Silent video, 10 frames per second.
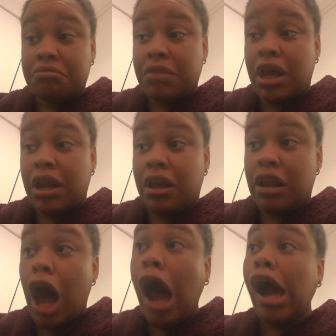And a
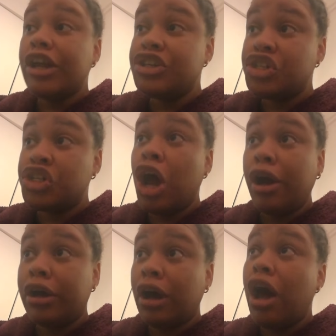large
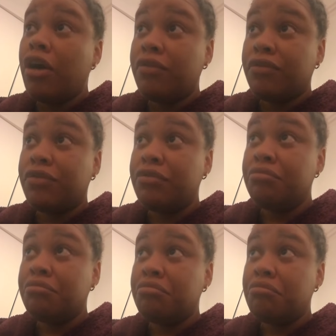chunk of
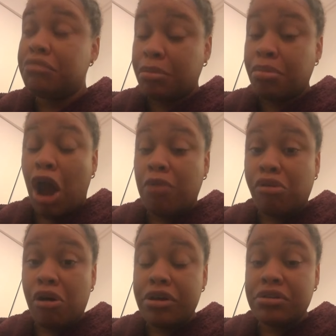the Proud
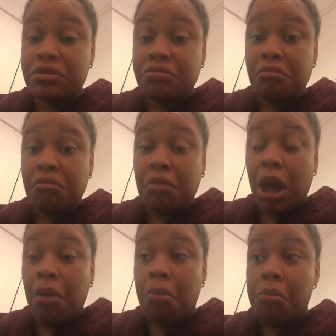Boys
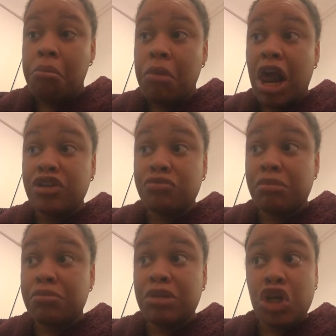as
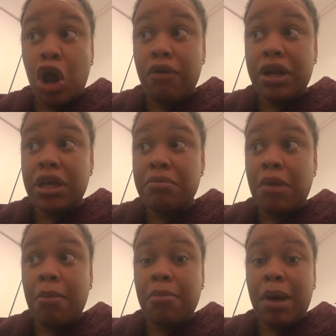majority,
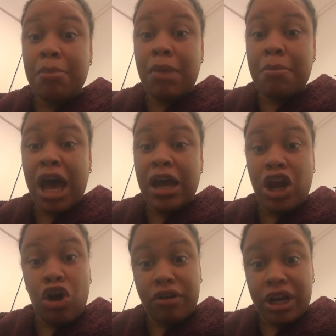
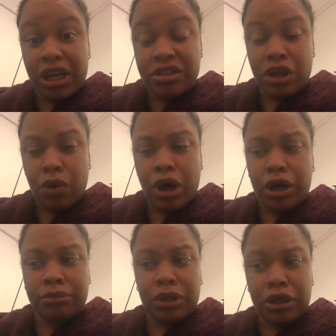minority. So,
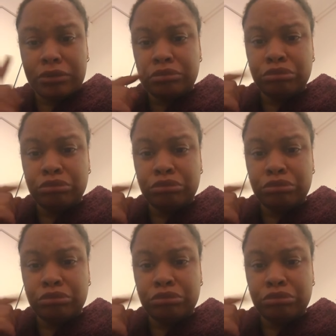um, um,